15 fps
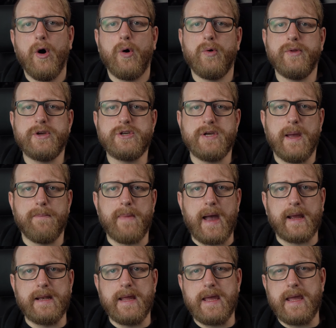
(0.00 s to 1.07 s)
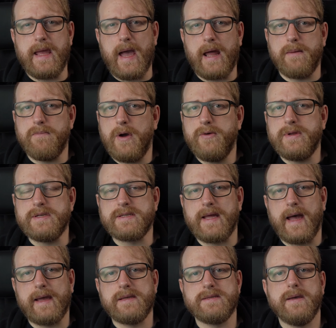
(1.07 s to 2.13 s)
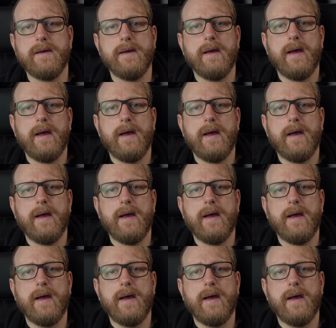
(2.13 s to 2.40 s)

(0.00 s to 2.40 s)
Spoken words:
or the Shit Magni and Modi stacks.